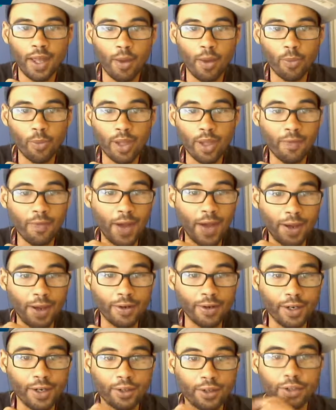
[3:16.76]
that we
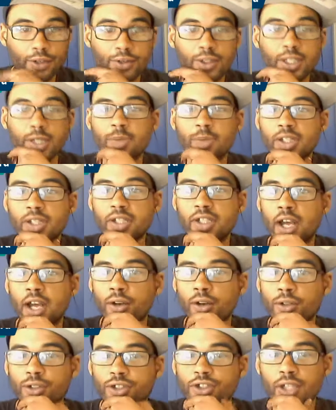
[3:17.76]
have hired our new
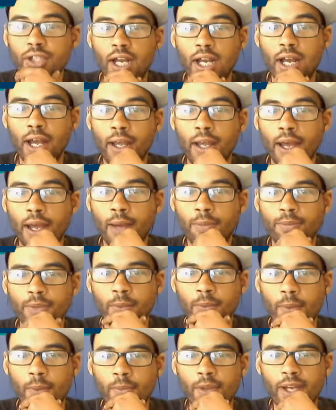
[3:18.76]
DBs coach.
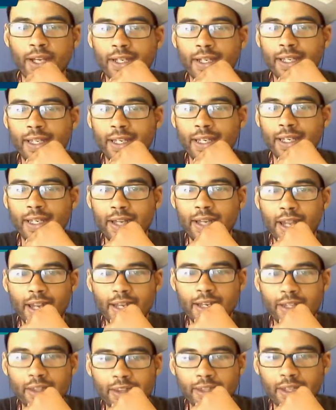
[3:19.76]
I'm not going to get
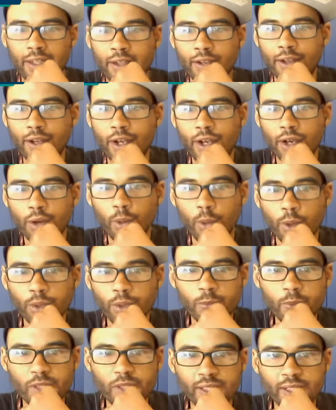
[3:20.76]
into anything
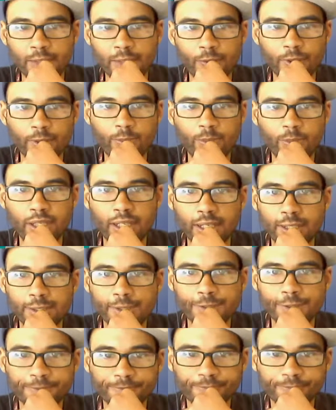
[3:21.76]
real Pacific
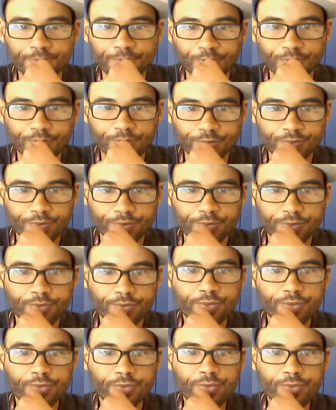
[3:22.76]
because
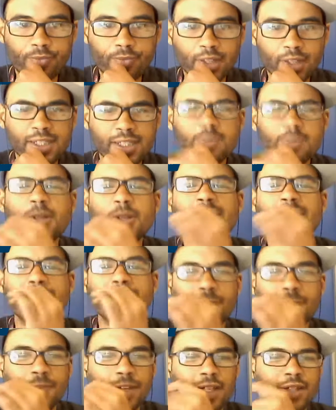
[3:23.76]

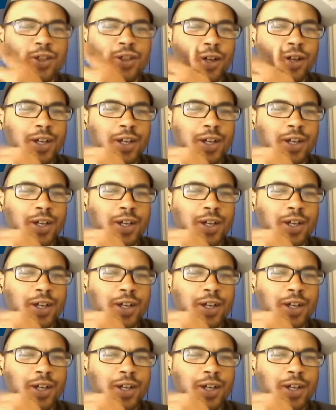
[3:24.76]
Pacific